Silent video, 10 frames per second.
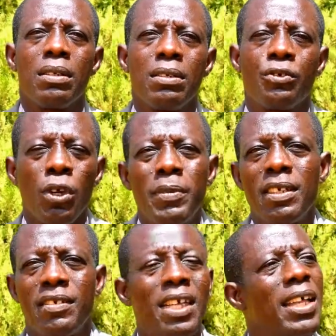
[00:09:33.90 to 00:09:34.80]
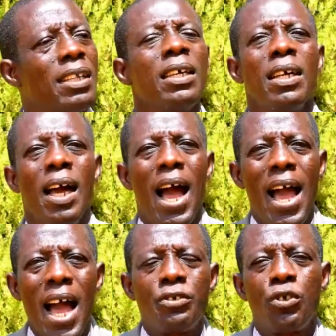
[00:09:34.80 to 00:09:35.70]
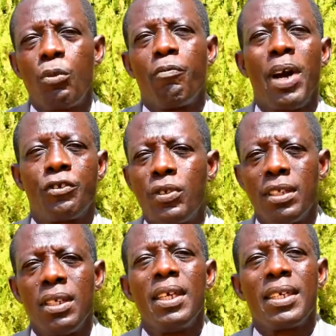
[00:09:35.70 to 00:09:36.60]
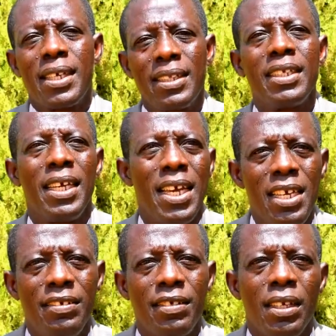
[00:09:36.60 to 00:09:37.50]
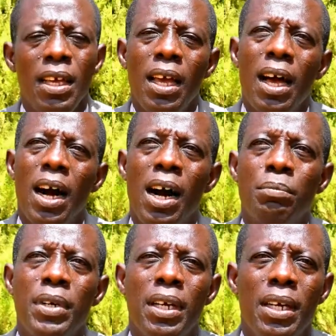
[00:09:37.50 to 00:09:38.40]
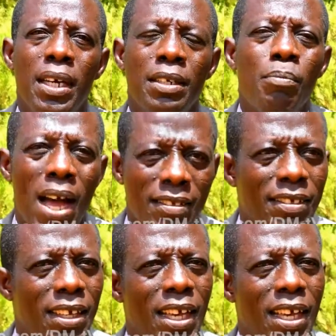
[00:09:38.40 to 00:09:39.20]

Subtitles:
subject, said that I had some of my students getting A's in maths.